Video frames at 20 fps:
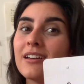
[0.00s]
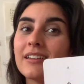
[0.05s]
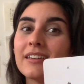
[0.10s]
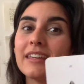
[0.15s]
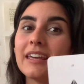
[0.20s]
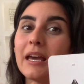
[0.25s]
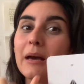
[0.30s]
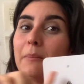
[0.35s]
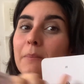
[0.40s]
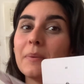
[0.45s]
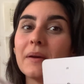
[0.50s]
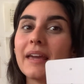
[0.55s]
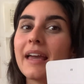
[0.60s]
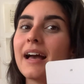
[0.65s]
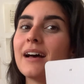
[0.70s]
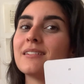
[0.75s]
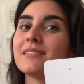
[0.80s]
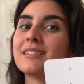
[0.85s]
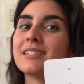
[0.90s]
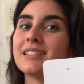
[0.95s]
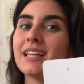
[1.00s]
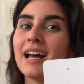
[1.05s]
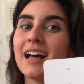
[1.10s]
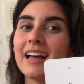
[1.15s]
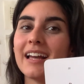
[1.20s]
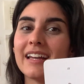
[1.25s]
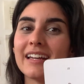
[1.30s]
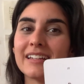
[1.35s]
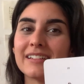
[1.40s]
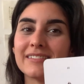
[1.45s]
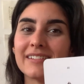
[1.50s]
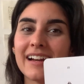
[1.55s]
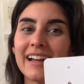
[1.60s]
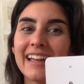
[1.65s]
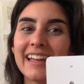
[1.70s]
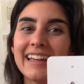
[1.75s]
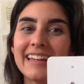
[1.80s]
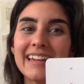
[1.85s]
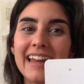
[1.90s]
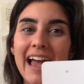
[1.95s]
camping outside,
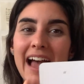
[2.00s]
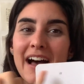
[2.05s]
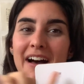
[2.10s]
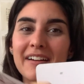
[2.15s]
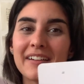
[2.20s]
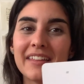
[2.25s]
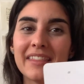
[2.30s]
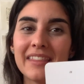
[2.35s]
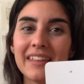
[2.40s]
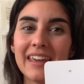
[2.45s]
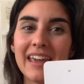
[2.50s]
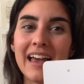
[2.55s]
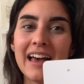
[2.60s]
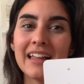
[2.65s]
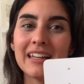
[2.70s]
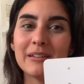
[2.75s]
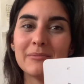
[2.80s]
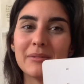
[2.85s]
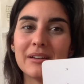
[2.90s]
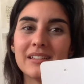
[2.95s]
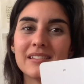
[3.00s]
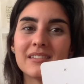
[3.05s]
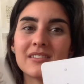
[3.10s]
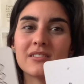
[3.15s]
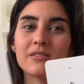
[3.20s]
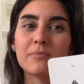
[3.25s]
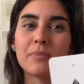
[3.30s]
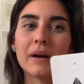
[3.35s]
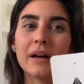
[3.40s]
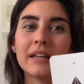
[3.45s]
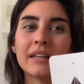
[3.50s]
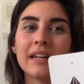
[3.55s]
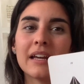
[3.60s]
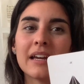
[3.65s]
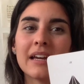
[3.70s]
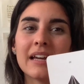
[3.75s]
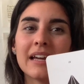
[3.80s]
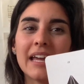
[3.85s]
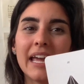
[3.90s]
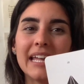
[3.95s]
right? Out in the elements. But
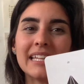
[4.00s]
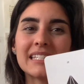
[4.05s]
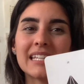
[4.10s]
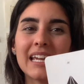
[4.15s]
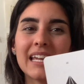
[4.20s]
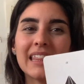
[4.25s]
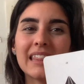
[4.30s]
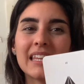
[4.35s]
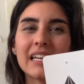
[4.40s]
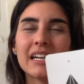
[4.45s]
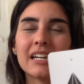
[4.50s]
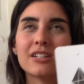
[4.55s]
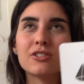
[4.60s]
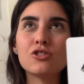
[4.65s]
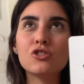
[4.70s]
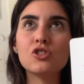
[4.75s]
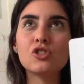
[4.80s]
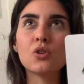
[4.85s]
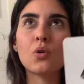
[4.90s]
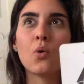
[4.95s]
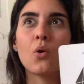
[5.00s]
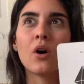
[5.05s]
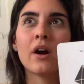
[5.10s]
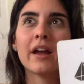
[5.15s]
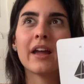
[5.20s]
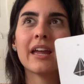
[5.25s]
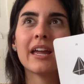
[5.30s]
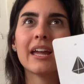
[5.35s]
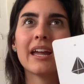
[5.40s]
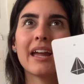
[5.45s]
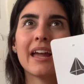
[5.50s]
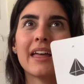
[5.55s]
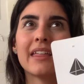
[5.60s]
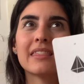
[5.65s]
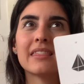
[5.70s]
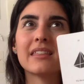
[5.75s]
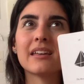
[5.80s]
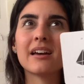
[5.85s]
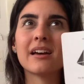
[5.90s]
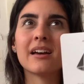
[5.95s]
it's like the joy
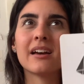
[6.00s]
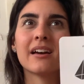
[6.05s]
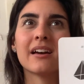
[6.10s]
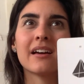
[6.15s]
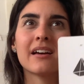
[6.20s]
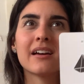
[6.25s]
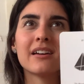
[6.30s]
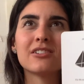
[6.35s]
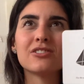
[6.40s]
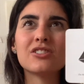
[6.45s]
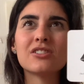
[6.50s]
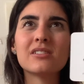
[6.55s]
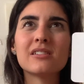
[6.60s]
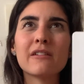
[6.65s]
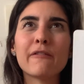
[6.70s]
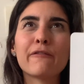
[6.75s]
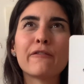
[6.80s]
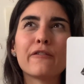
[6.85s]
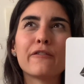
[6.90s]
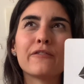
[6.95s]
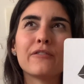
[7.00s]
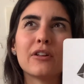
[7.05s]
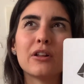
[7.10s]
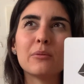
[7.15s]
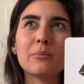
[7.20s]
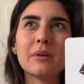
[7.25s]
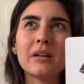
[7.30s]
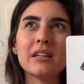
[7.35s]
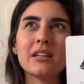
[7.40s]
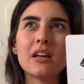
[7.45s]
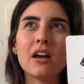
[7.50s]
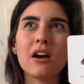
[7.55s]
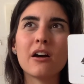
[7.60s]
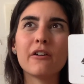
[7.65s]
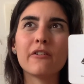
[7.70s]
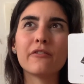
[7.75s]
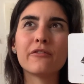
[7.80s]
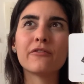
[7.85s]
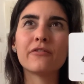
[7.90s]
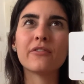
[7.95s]
and the fulfillment
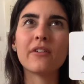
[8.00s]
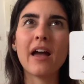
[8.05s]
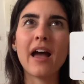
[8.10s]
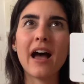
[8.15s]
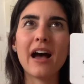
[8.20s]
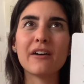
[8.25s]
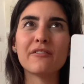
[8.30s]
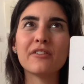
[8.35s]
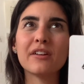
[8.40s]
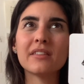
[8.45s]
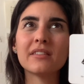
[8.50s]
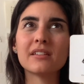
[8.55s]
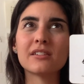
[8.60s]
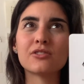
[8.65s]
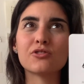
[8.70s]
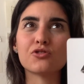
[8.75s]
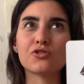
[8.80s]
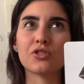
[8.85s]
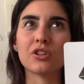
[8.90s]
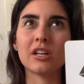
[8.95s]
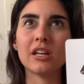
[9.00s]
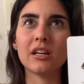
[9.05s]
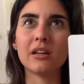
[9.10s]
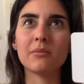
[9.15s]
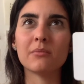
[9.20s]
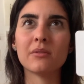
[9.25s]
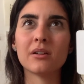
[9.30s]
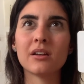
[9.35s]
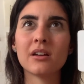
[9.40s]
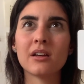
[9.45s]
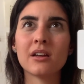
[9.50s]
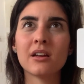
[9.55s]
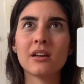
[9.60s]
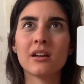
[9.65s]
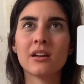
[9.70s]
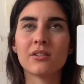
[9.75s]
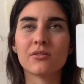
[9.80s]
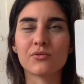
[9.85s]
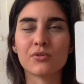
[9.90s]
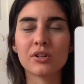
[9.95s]
of having this dream
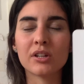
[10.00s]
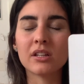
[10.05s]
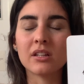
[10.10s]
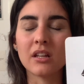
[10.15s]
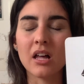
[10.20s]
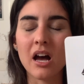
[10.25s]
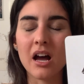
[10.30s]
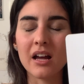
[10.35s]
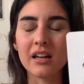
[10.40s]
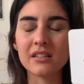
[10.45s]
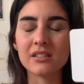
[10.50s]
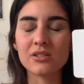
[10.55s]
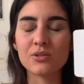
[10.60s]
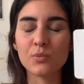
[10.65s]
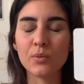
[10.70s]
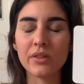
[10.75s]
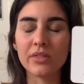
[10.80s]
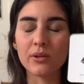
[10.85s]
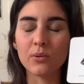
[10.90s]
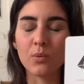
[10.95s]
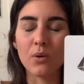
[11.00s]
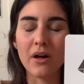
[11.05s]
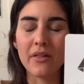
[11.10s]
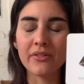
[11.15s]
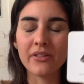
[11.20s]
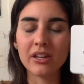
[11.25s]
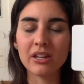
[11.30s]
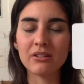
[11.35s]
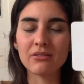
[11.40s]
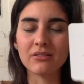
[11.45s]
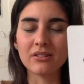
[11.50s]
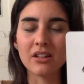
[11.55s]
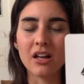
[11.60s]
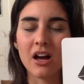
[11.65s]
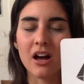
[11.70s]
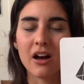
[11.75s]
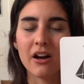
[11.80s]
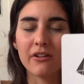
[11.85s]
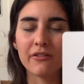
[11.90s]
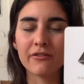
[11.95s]
realized with the one that you
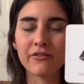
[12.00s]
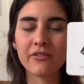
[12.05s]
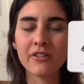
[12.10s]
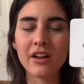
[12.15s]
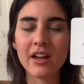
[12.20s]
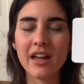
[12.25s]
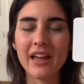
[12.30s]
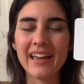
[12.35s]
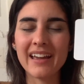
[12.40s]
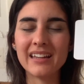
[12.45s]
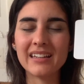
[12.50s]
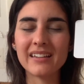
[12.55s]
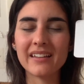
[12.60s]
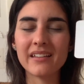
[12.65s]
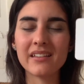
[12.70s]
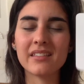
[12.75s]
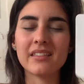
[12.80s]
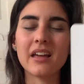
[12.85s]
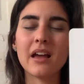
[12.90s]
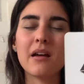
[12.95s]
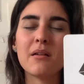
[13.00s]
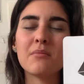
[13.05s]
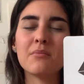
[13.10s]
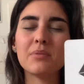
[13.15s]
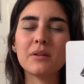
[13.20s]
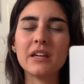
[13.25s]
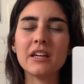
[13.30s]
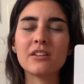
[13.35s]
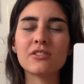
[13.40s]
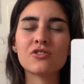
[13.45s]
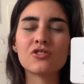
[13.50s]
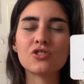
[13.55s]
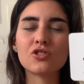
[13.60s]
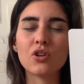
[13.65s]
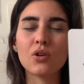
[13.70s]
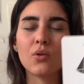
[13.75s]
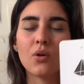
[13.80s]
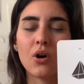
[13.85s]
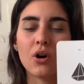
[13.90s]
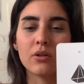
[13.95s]
love, and them being
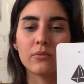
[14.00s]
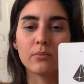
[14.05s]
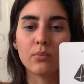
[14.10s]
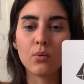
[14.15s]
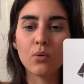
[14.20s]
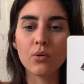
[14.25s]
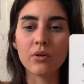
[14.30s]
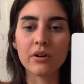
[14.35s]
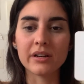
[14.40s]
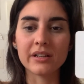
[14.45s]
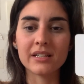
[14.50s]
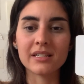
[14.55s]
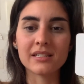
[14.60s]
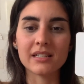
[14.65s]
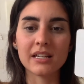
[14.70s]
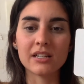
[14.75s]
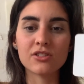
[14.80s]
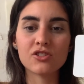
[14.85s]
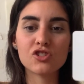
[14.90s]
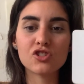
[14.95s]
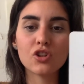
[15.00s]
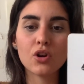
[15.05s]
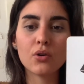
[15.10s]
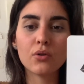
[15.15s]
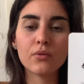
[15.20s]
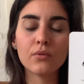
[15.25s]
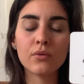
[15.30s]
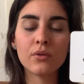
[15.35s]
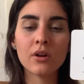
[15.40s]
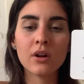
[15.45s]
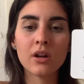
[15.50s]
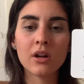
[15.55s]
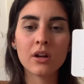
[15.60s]
so on board. It's like so